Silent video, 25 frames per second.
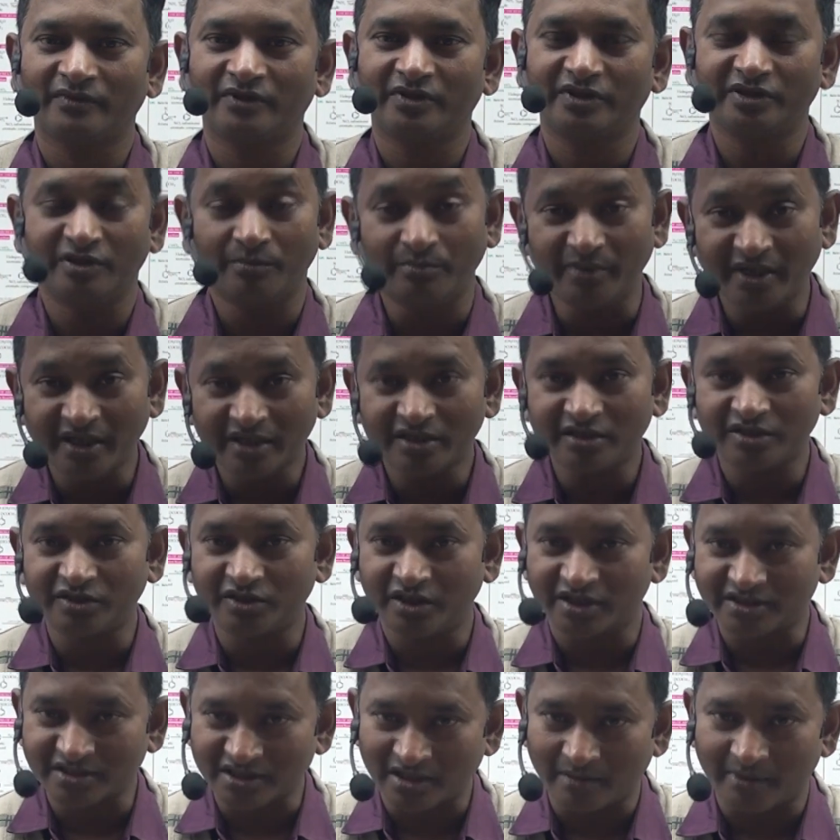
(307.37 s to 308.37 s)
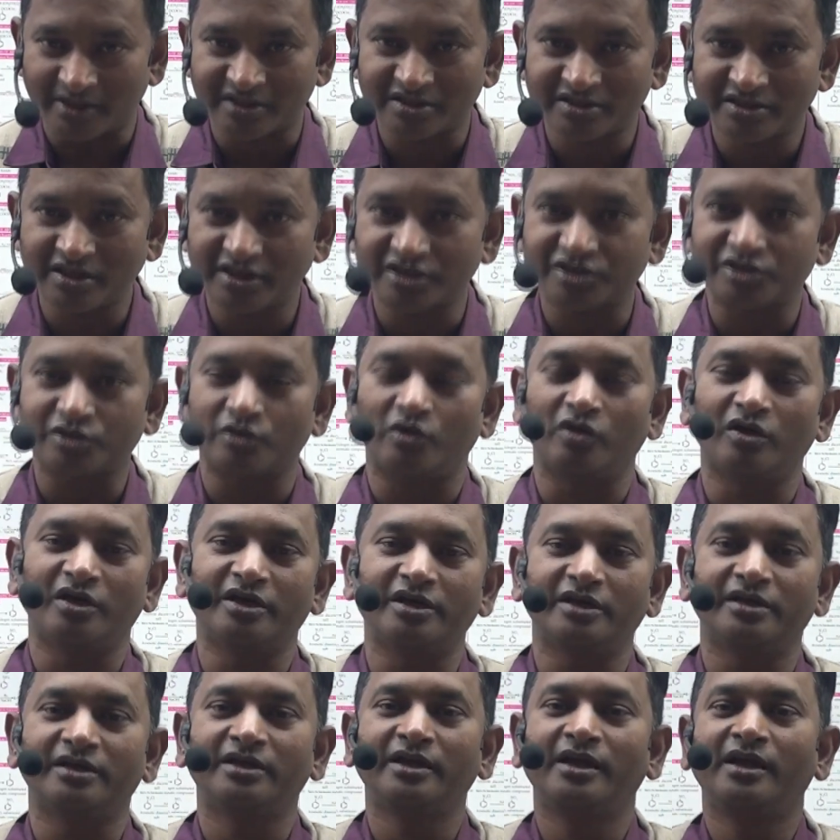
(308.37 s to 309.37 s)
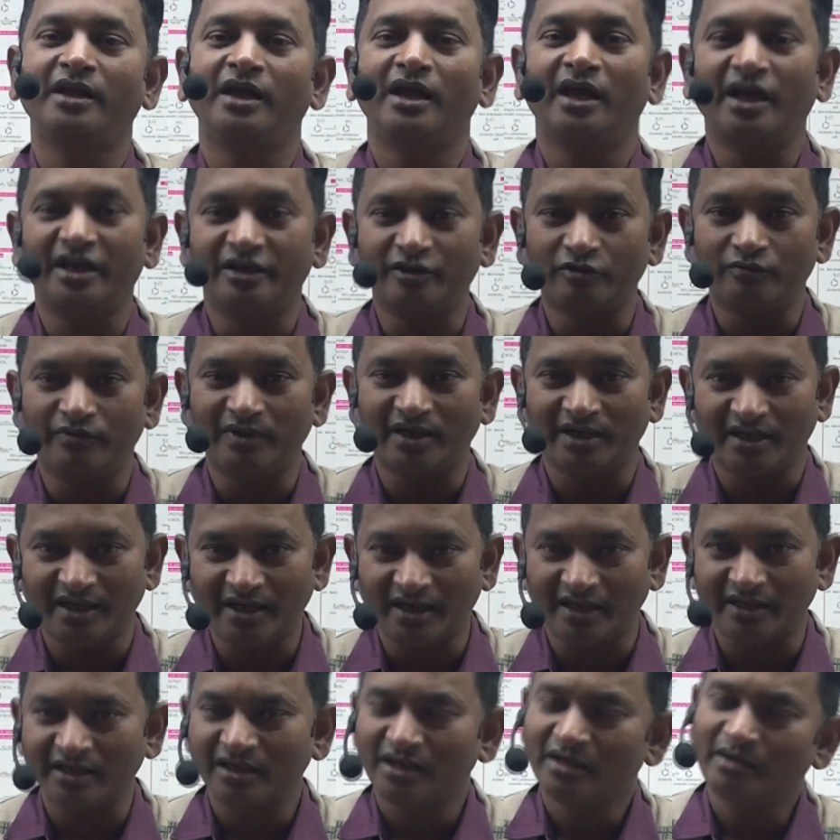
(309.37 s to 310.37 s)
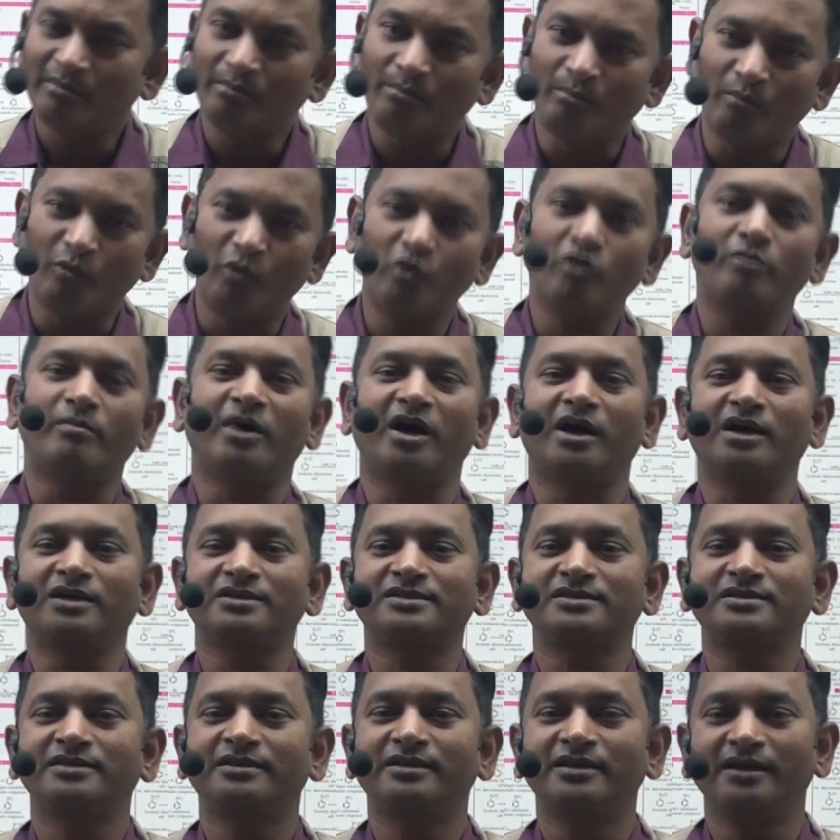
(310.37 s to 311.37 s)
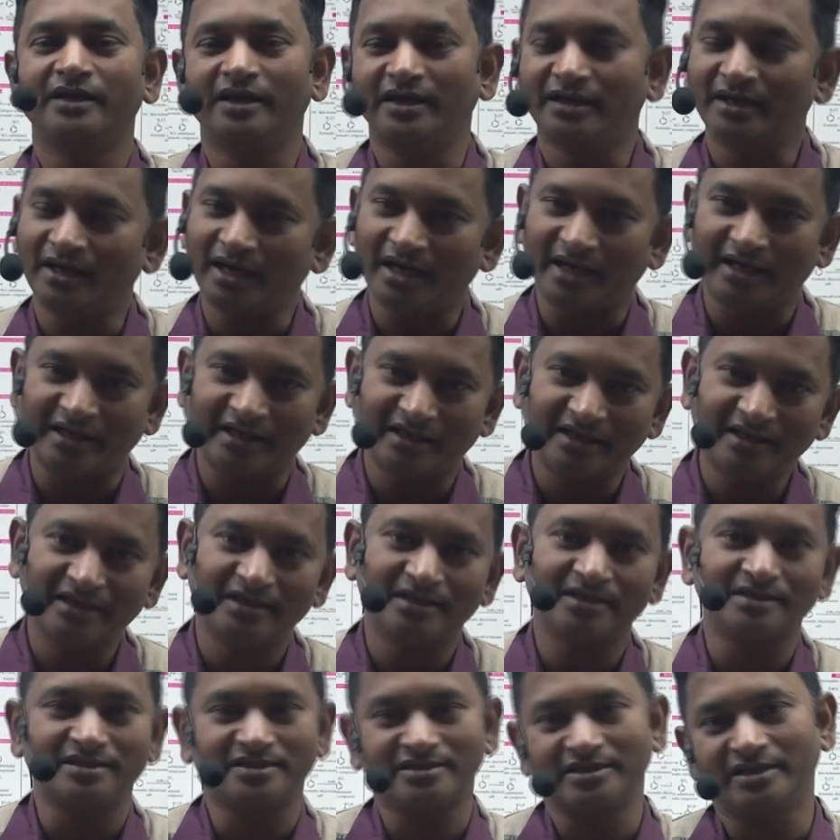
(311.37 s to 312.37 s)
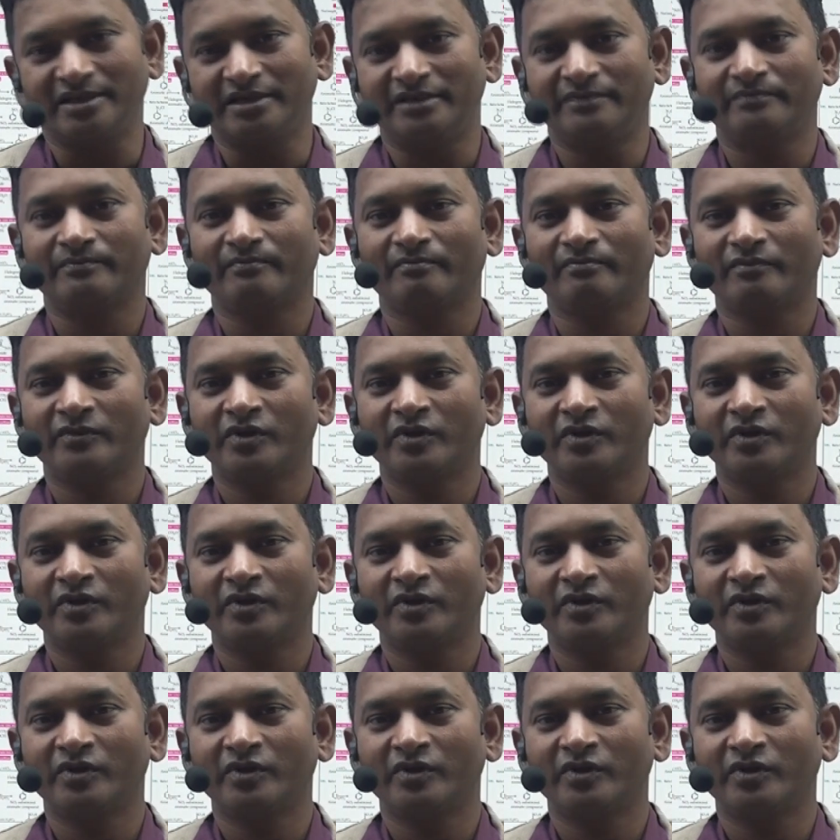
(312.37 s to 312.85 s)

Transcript: You make this chemistry stronger and you will get more marks in IIT JEE.